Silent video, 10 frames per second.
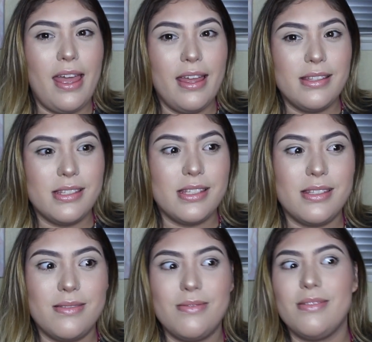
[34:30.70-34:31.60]

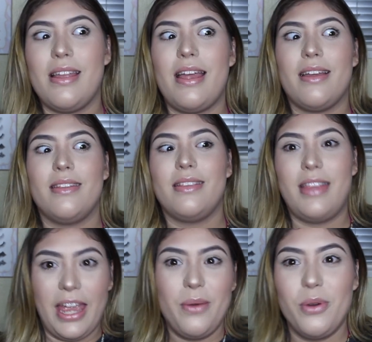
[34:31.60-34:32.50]
it's like,
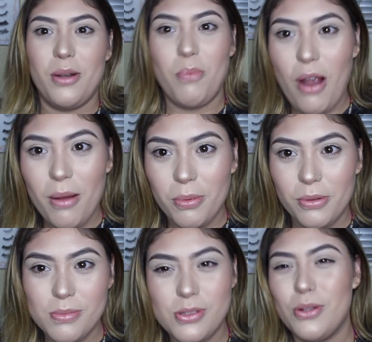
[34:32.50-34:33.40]
they were the
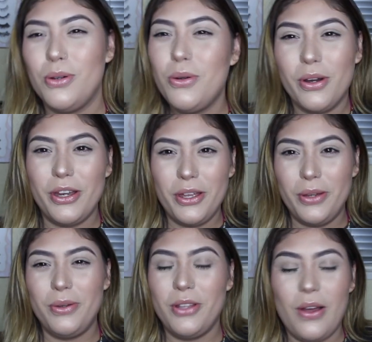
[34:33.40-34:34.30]
problem, so who are
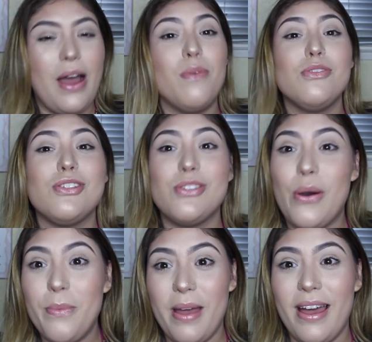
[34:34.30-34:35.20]
you? You know, I was
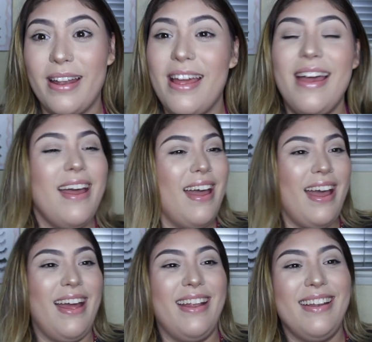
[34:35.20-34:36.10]
so mad
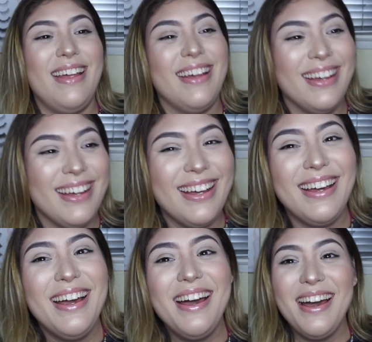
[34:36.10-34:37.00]
and
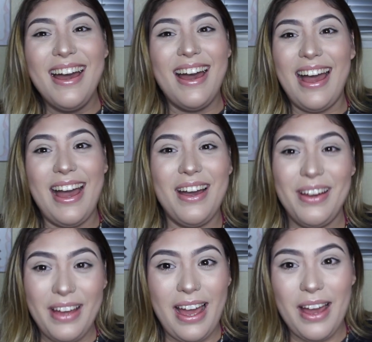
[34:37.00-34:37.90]

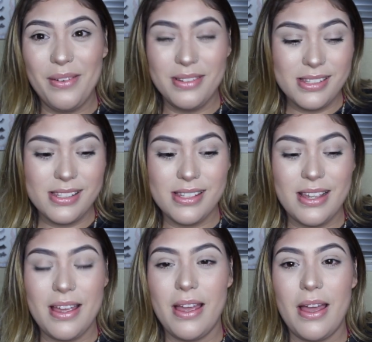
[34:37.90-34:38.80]
I was
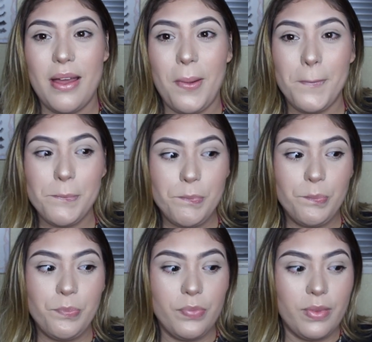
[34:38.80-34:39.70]

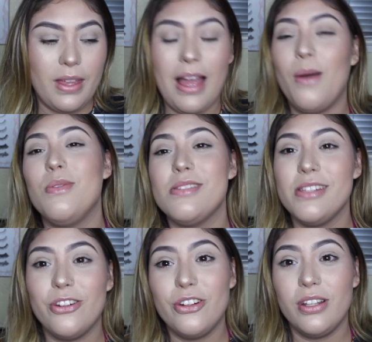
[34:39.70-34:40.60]

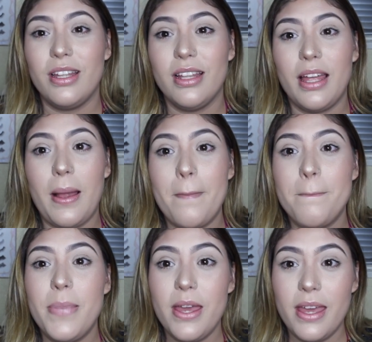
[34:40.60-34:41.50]
literally like
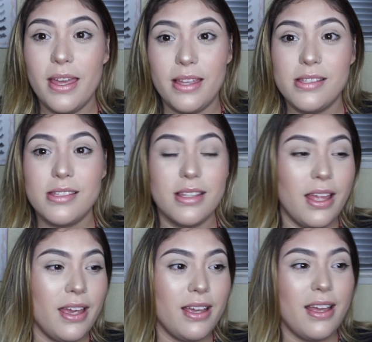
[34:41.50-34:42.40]
pissed.
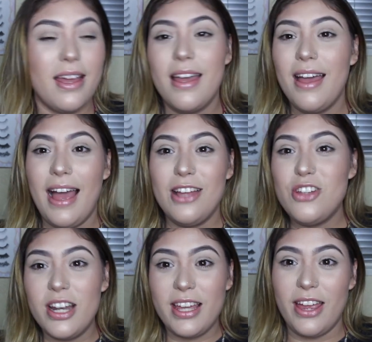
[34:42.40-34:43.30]
Like, I
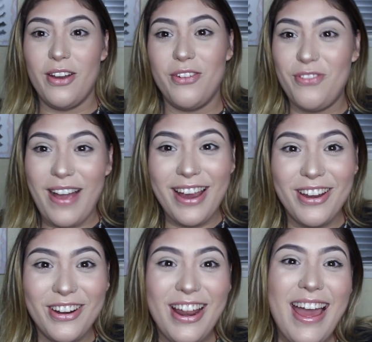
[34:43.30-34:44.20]
tried to get her
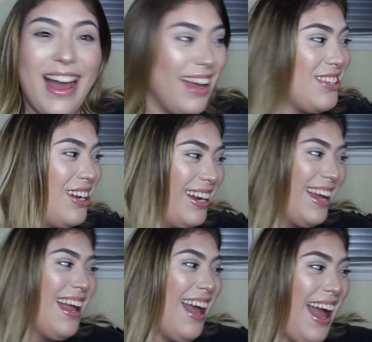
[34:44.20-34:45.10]
fired.
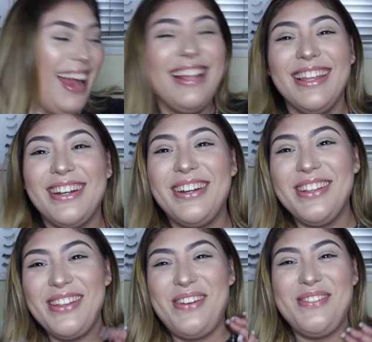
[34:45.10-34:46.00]
I
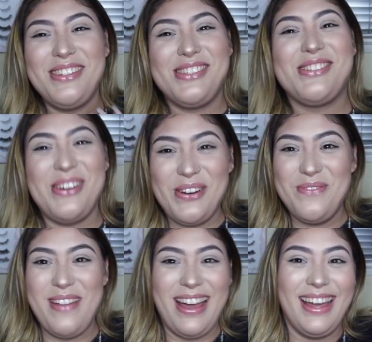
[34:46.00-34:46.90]
literally was so
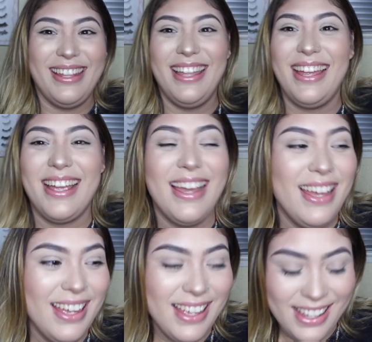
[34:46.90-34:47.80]
mad. Like,
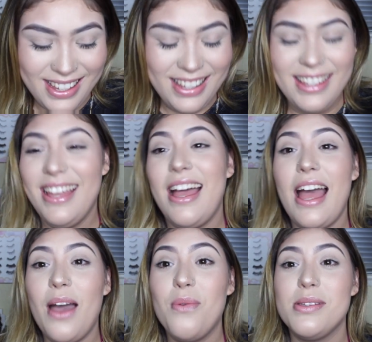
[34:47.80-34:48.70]

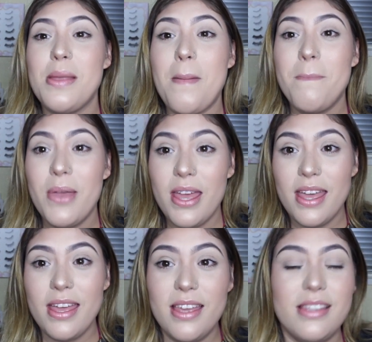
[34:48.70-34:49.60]
I was
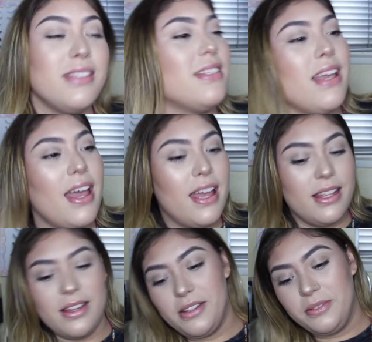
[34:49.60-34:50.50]
pissed.
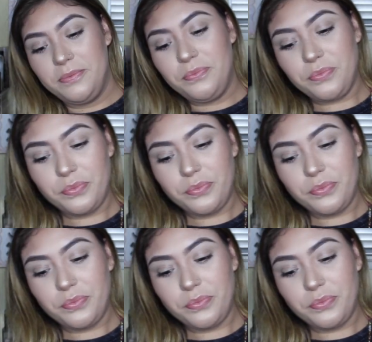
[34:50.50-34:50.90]
And,